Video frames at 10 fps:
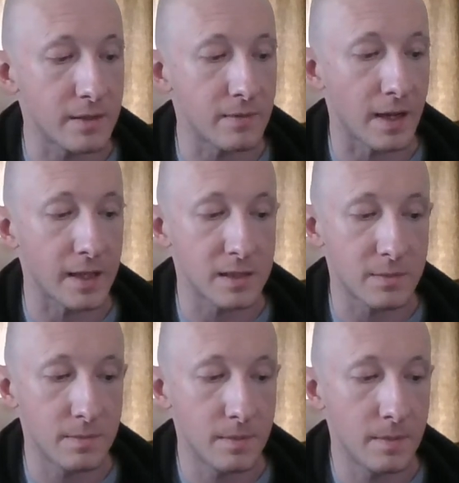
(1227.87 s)
advised.
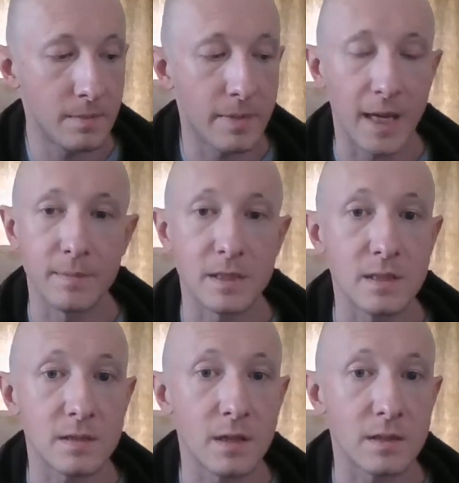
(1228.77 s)
"Payment
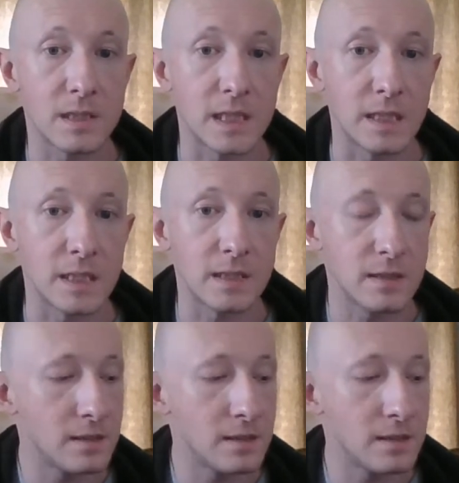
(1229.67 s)
is not needed."